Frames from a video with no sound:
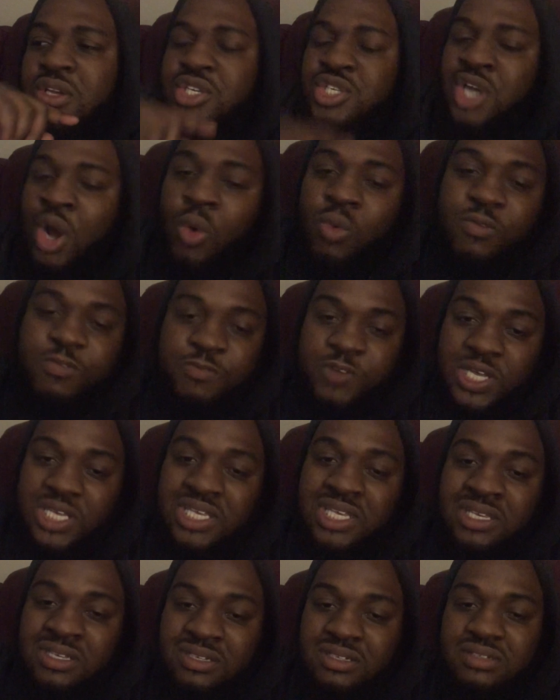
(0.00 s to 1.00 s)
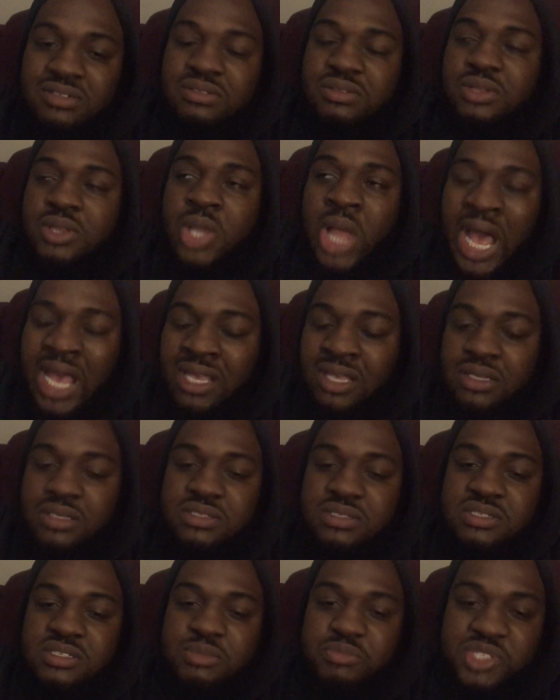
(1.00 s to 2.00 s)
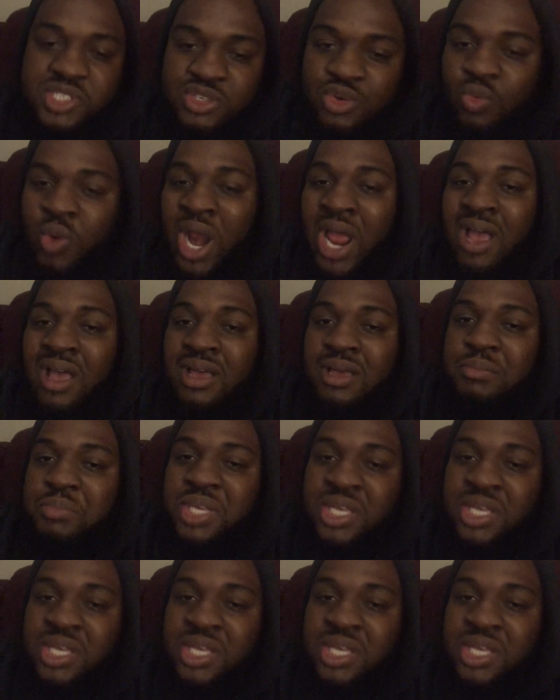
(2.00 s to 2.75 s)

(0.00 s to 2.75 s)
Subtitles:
Don't forget, like, subscribe,